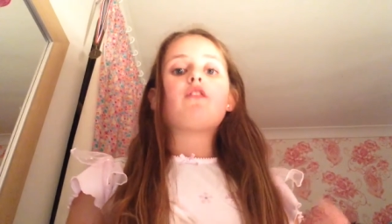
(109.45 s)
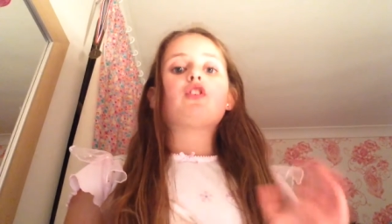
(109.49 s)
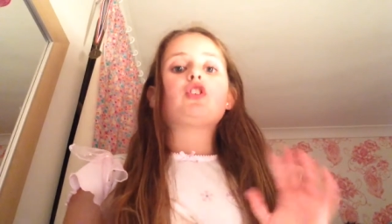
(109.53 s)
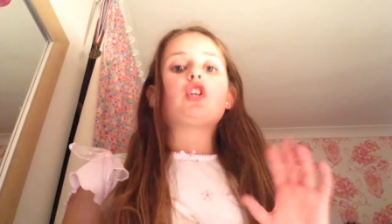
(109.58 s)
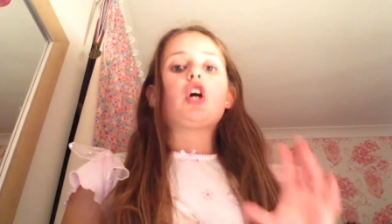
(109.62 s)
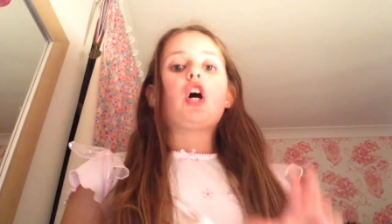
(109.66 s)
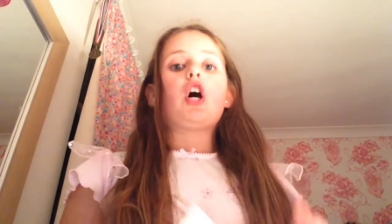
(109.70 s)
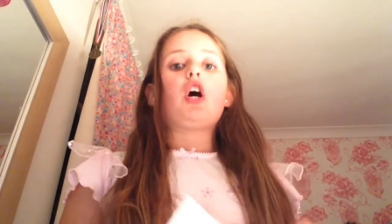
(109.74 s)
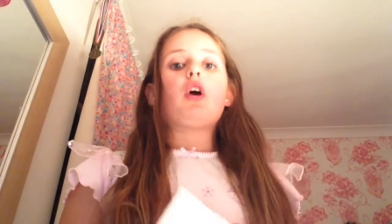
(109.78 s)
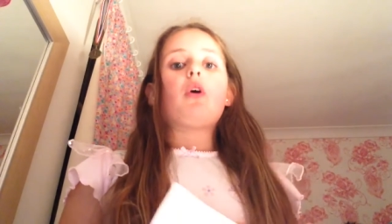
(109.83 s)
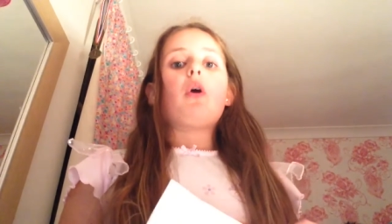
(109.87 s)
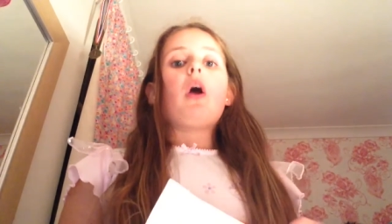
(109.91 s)

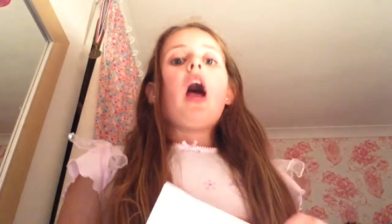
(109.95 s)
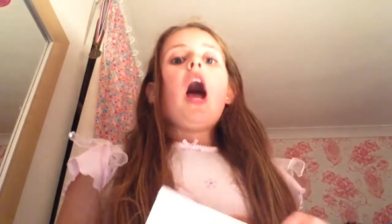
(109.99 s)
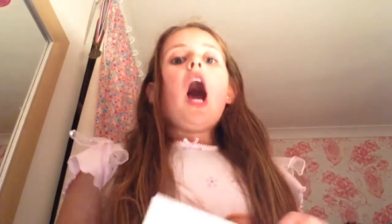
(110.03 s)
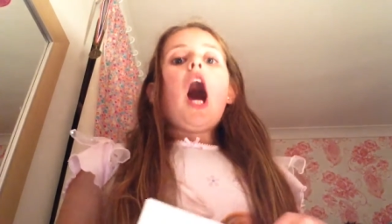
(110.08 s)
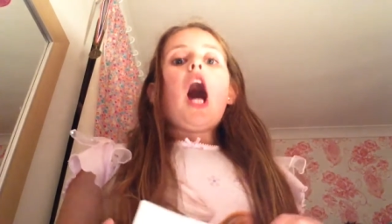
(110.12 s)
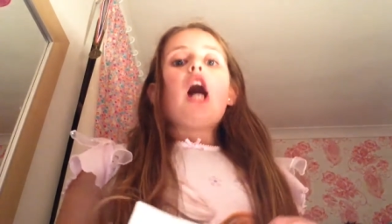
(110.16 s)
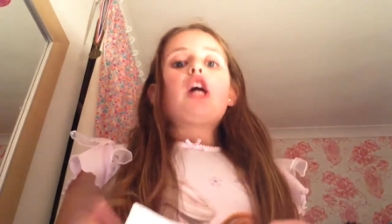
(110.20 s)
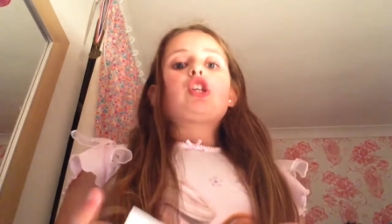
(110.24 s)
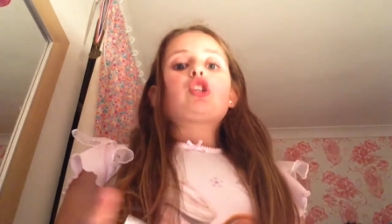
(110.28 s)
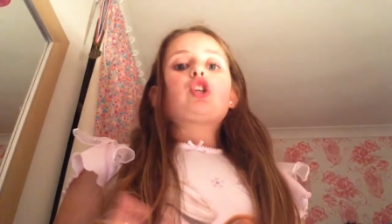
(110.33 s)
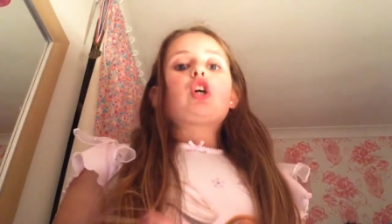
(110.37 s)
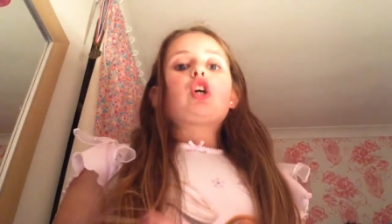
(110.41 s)
So
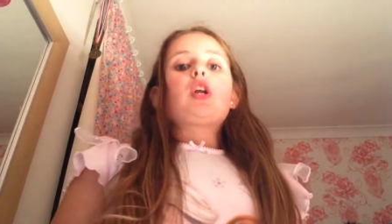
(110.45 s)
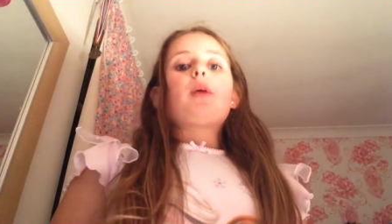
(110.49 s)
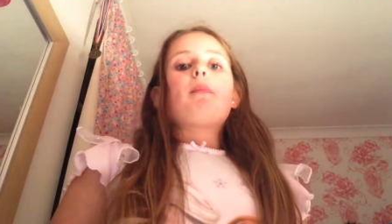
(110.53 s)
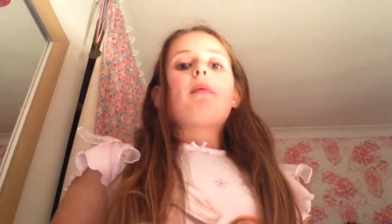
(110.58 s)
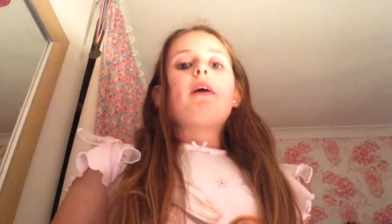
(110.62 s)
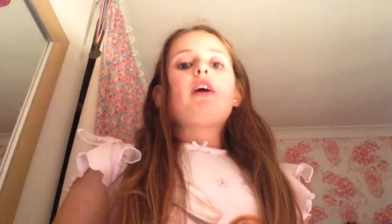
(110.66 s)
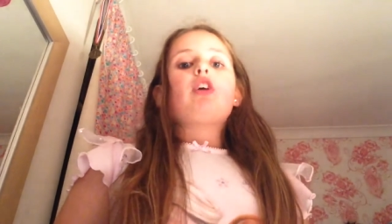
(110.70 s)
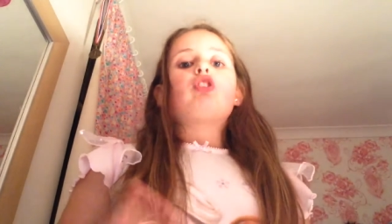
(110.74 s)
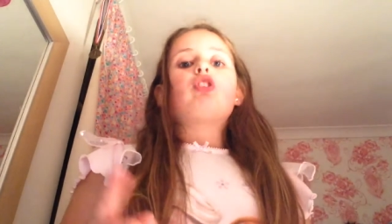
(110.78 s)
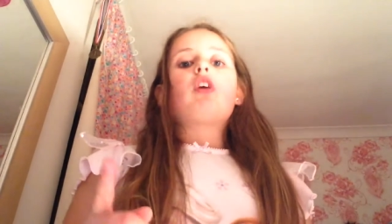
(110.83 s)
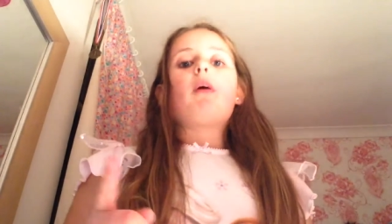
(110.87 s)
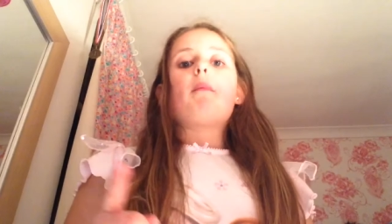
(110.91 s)
I've a
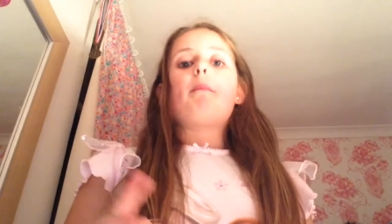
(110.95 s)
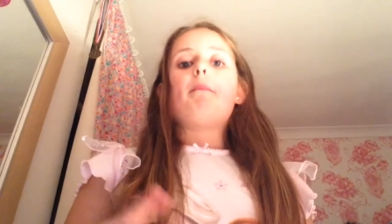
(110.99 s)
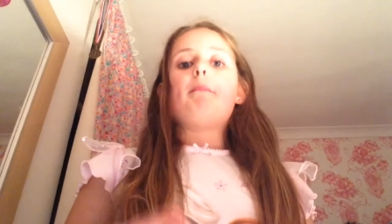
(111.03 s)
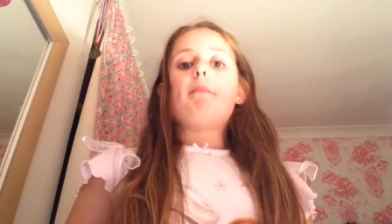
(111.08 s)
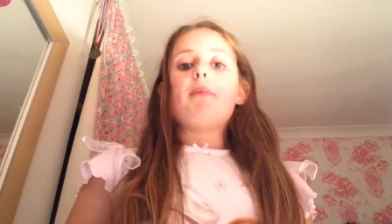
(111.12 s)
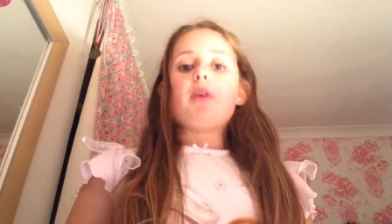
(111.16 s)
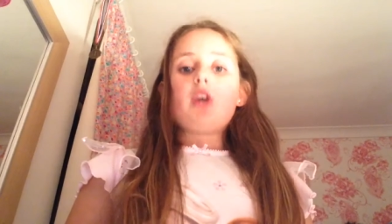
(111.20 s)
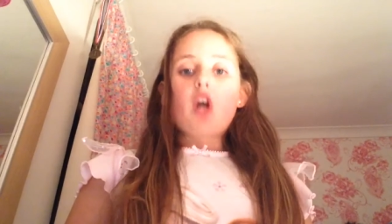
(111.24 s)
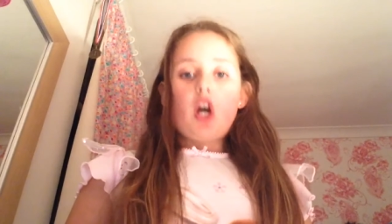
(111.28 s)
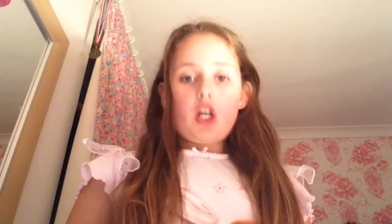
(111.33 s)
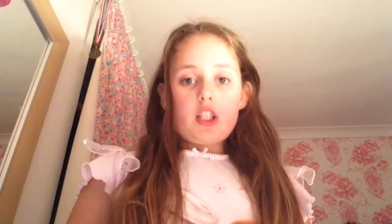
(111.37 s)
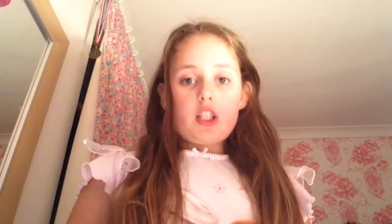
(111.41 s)
picture of
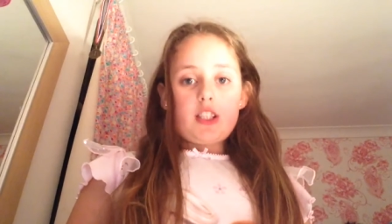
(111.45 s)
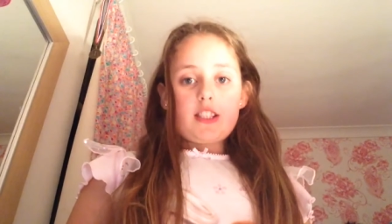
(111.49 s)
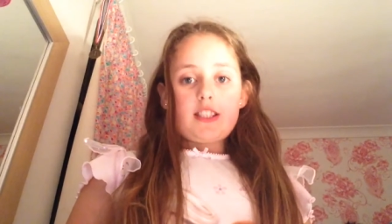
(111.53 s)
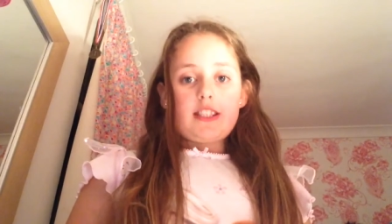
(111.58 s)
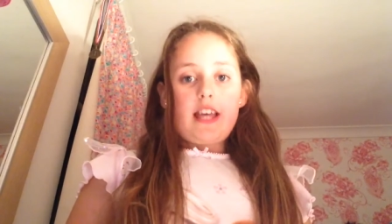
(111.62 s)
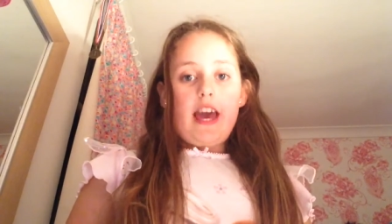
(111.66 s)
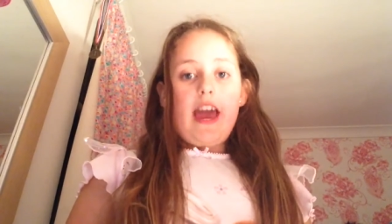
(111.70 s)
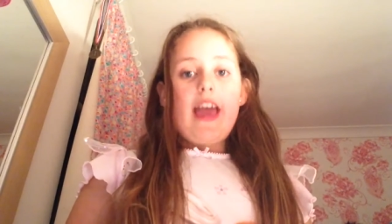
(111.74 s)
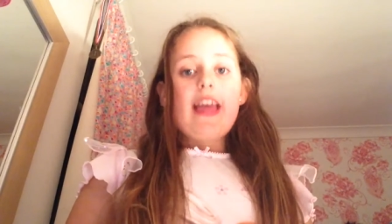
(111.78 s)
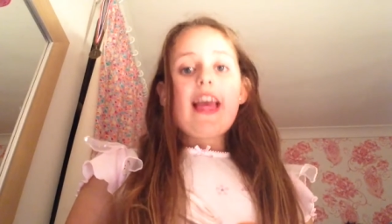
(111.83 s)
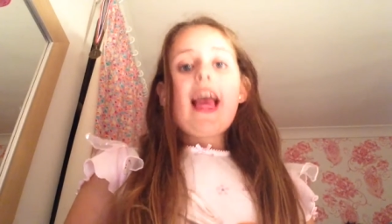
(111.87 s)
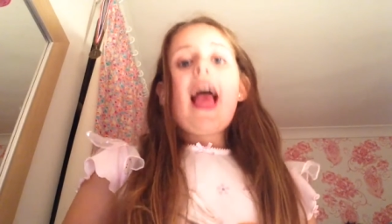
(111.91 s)

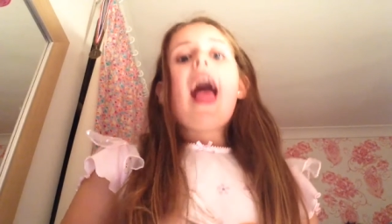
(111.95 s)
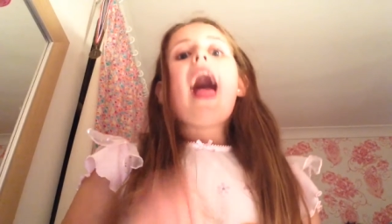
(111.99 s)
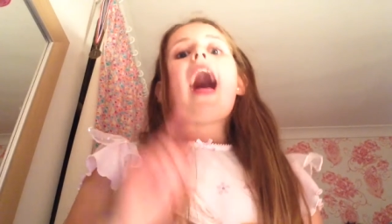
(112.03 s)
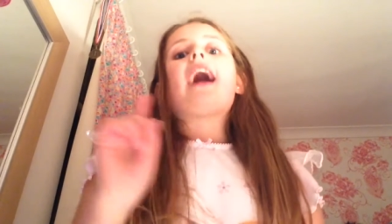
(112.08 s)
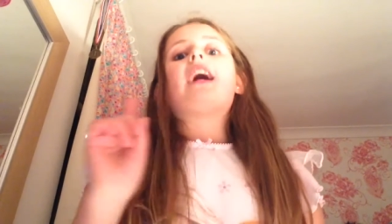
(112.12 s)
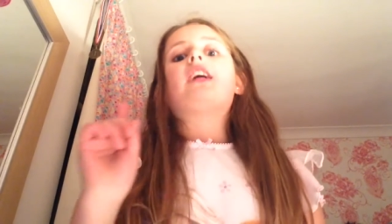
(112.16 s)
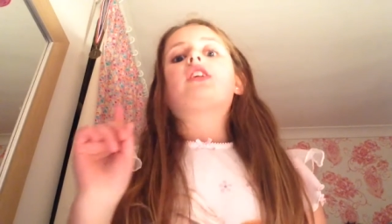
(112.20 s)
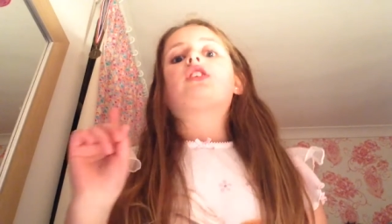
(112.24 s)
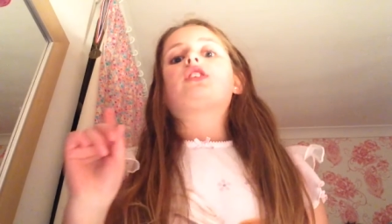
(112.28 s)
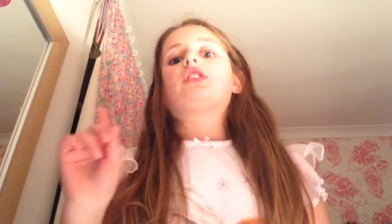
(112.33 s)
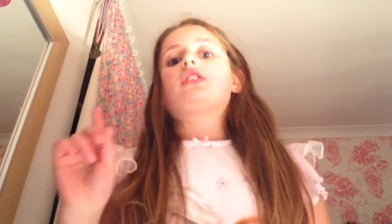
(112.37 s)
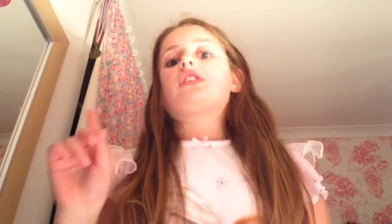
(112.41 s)
Beyonce
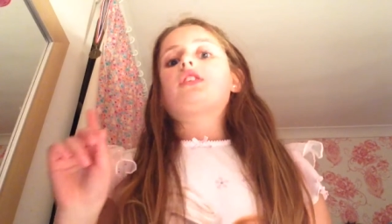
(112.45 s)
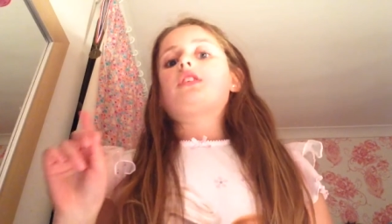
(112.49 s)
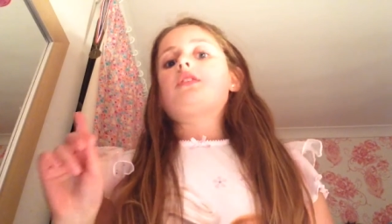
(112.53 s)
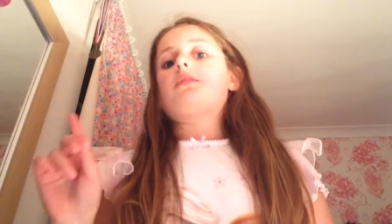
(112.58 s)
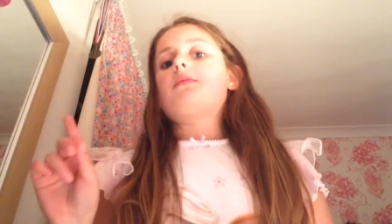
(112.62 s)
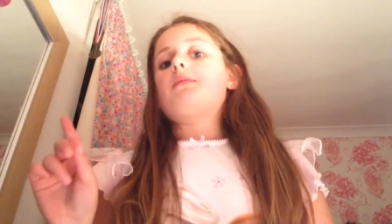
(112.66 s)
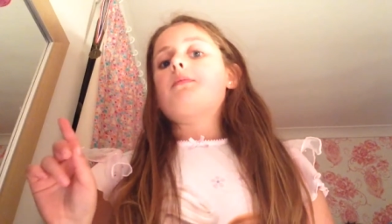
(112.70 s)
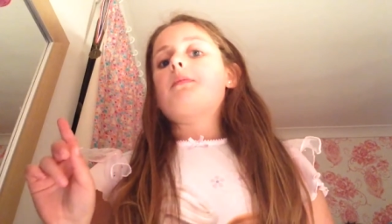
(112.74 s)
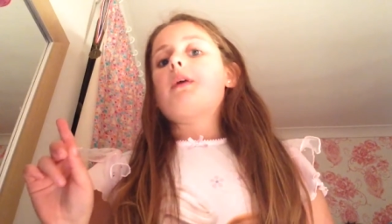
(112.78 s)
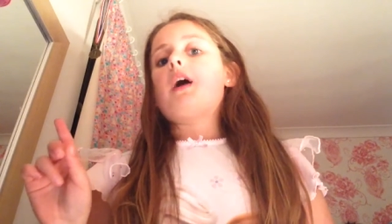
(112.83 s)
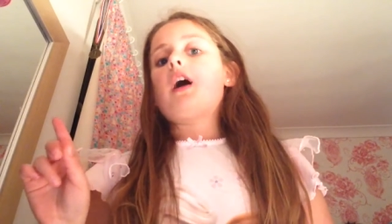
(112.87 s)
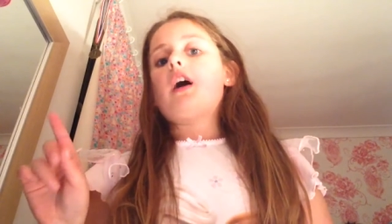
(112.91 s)
and
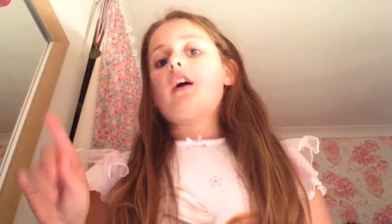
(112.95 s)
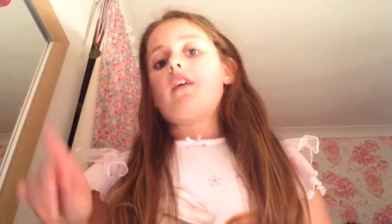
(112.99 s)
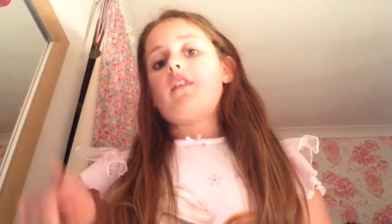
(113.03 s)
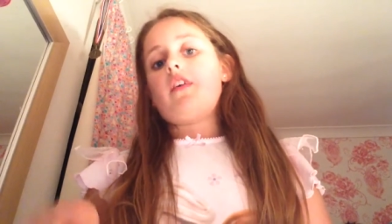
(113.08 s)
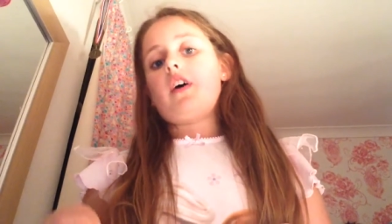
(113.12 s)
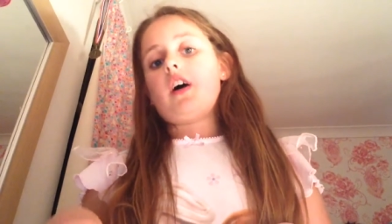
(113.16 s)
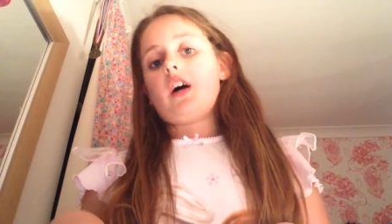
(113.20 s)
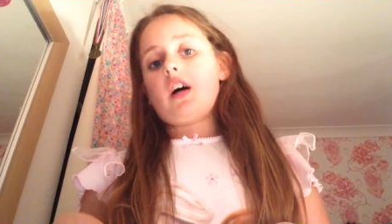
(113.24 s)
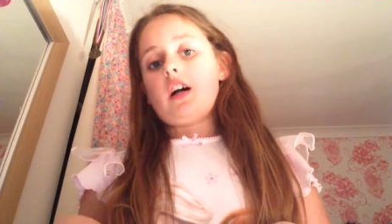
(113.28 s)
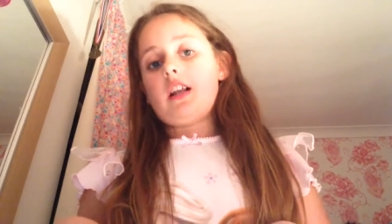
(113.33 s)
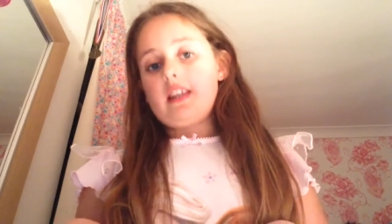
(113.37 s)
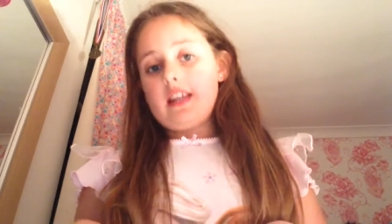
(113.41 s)
some of
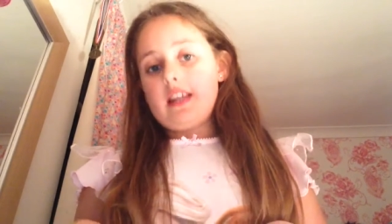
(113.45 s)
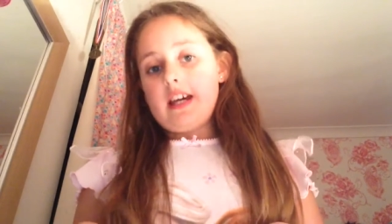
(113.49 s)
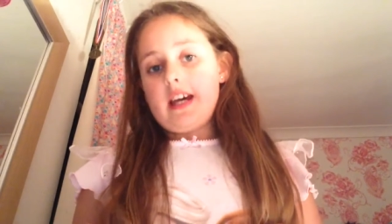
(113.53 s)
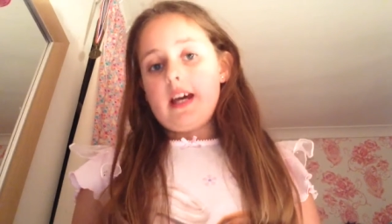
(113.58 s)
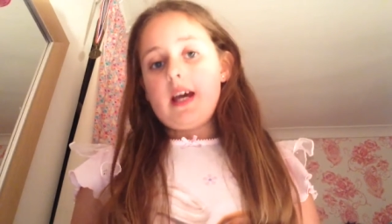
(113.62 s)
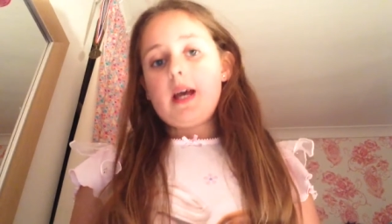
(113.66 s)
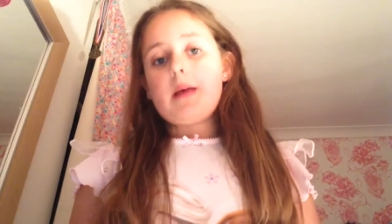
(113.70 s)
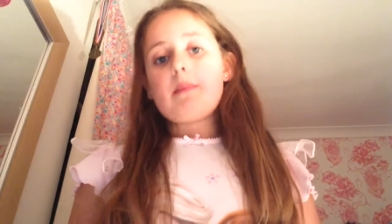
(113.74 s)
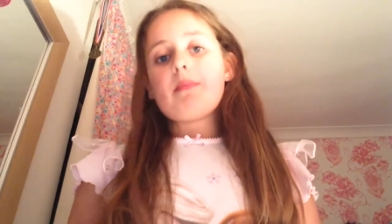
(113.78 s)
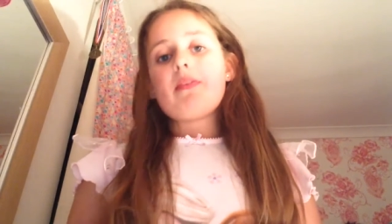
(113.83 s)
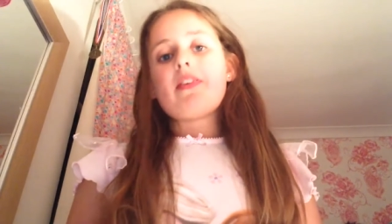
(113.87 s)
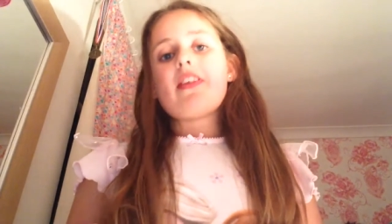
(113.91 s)
her
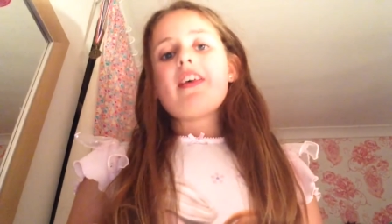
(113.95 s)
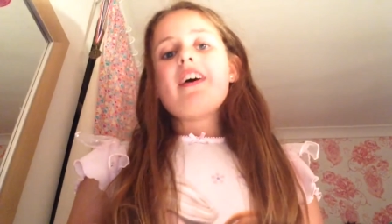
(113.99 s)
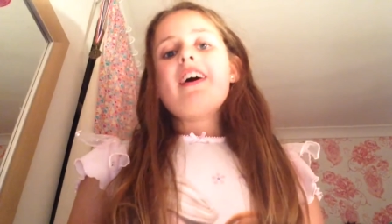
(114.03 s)
lips.